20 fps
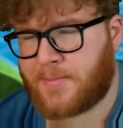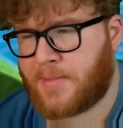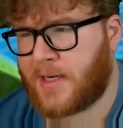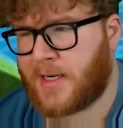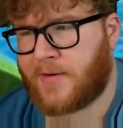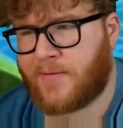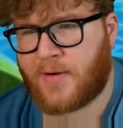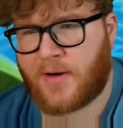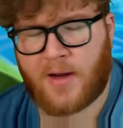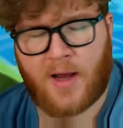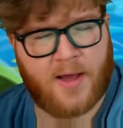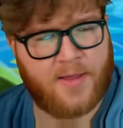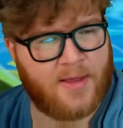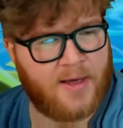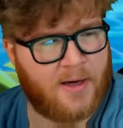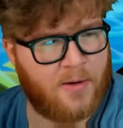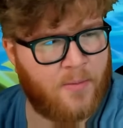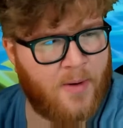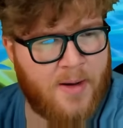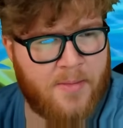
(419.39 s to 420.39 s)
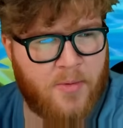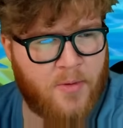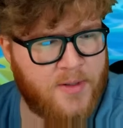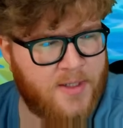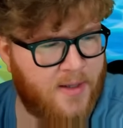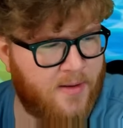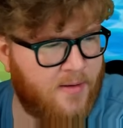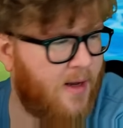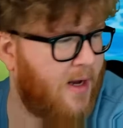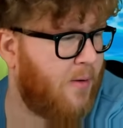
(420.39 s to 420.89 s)
I mean, even I think a Rainbow
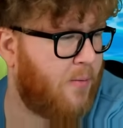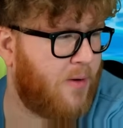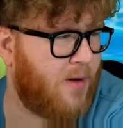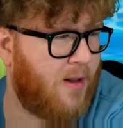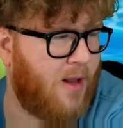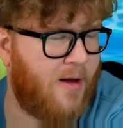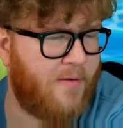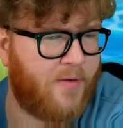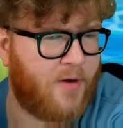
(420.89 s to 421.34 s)
Death Knight would love a